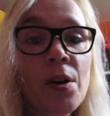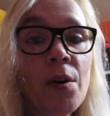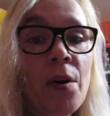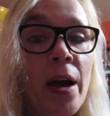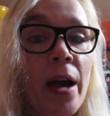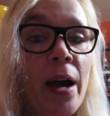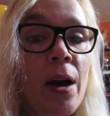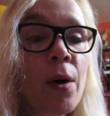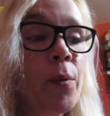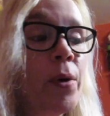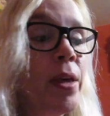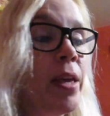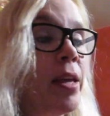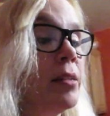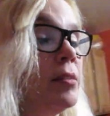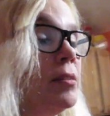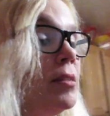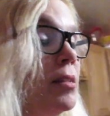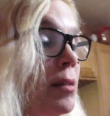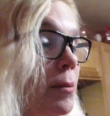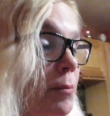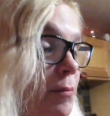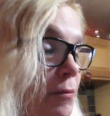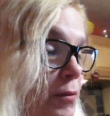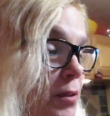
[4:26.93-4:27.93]
know how we
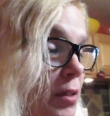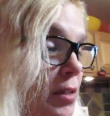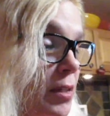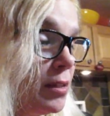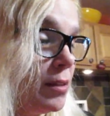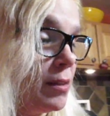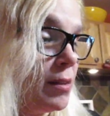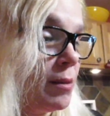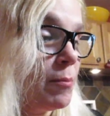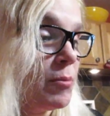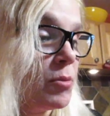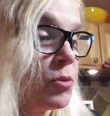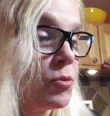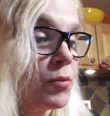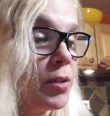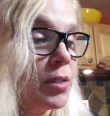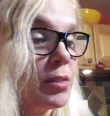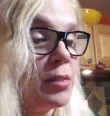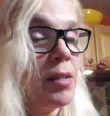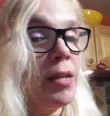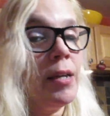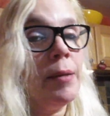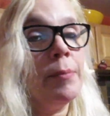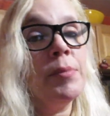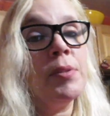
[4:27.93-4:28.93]
ended up feeding them 3
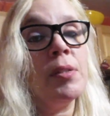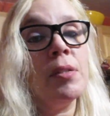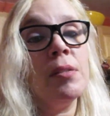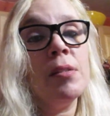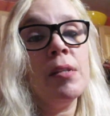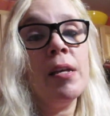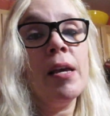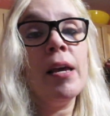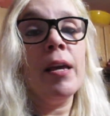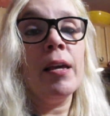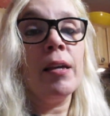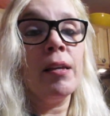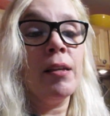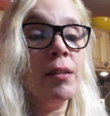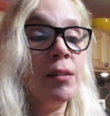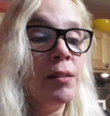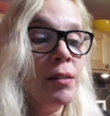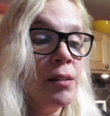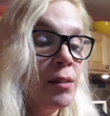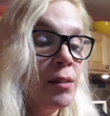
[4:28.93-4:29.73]
times a day.